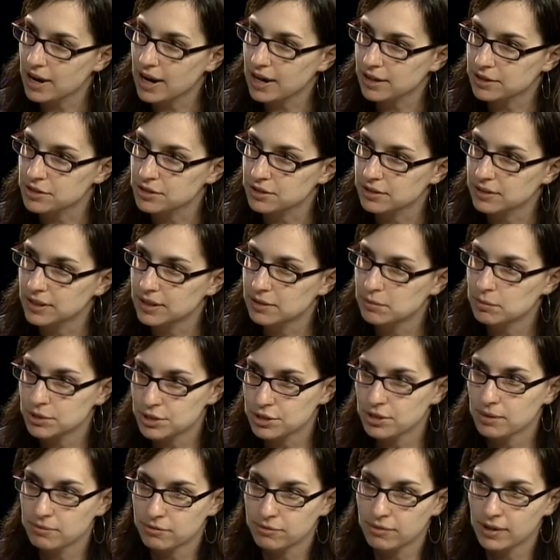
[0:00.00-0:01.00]
actually,
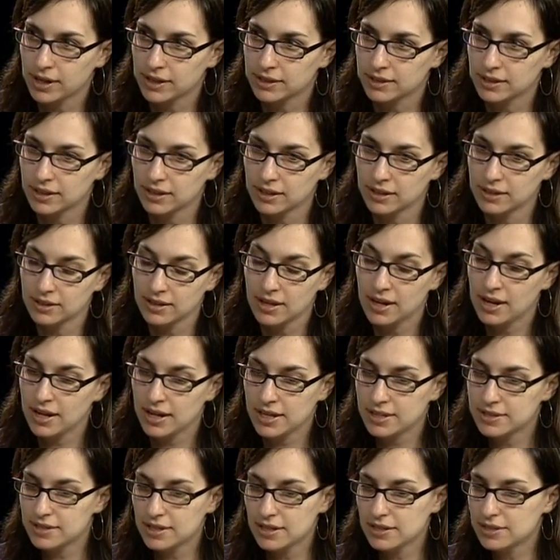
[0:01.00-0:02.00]
which I'm finding, and
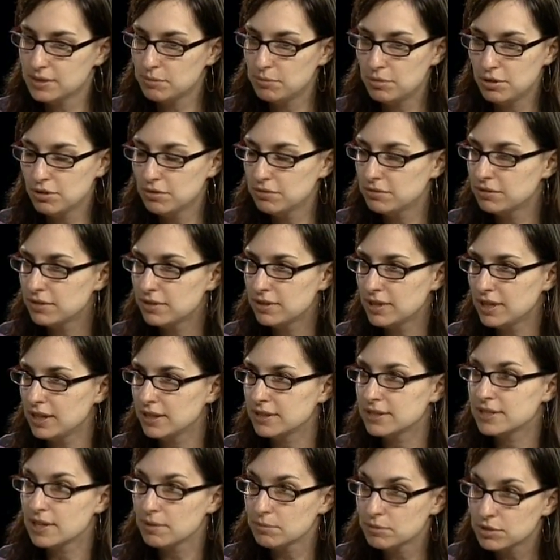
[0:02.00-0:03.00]
it's a beautiful
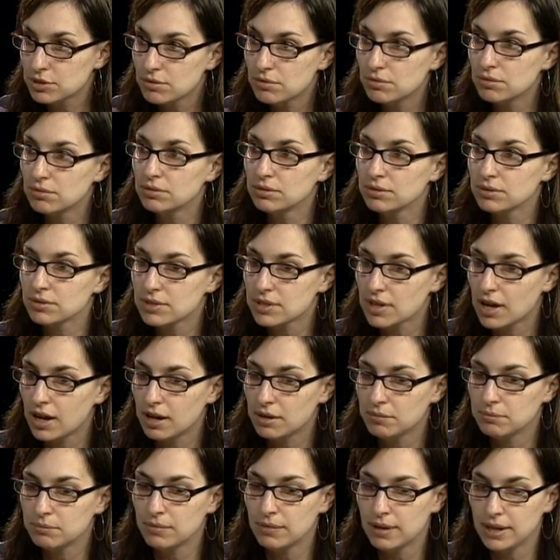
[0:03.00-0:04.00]
thing. Some schools,
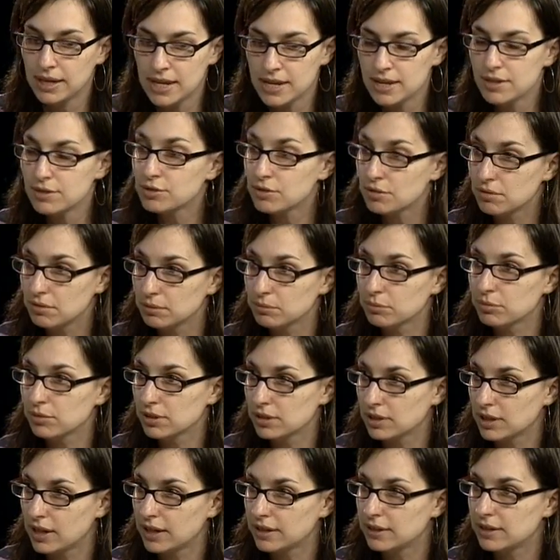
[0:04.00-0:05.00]
Heath School in
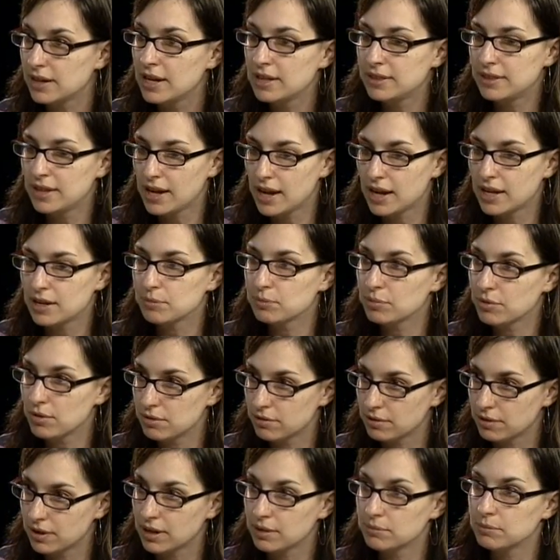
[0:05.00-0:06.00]
Brookline, they had a
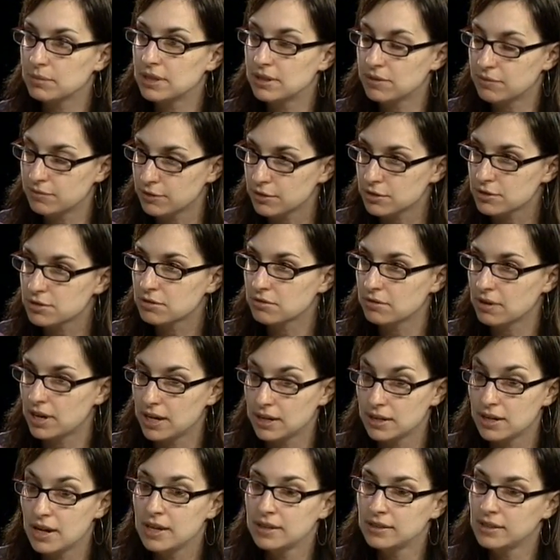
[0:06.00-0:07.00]
program in the first
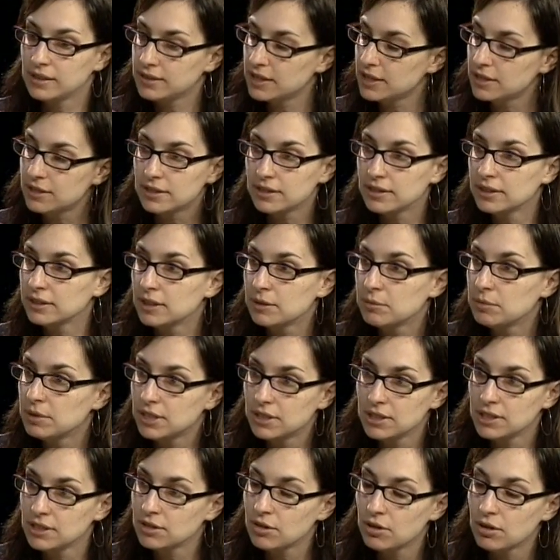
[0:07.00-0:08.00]
grade that they
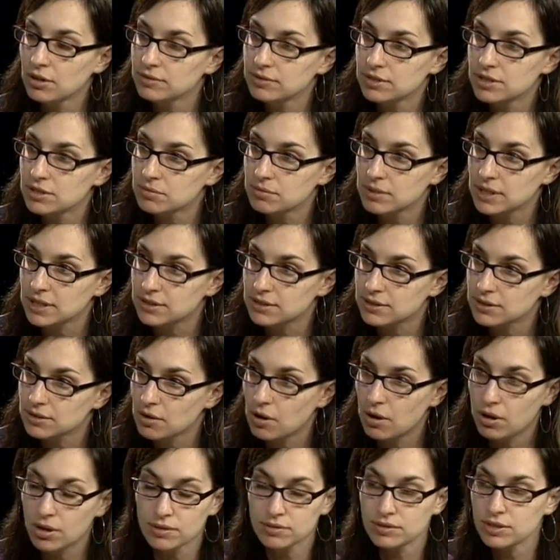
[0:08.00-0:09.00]
eliminated all the sweets,
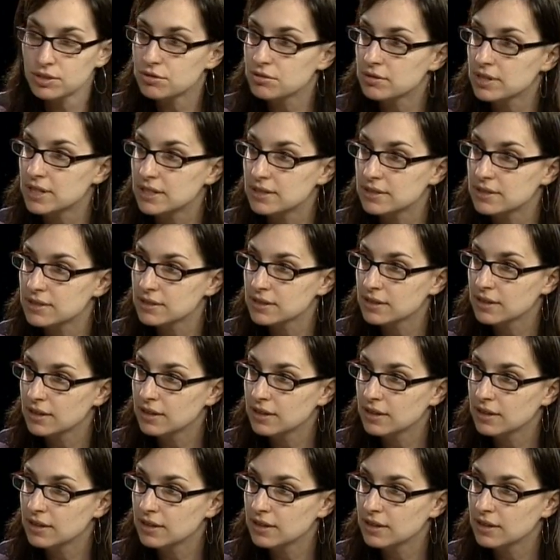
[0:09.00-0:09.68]
all of the treats.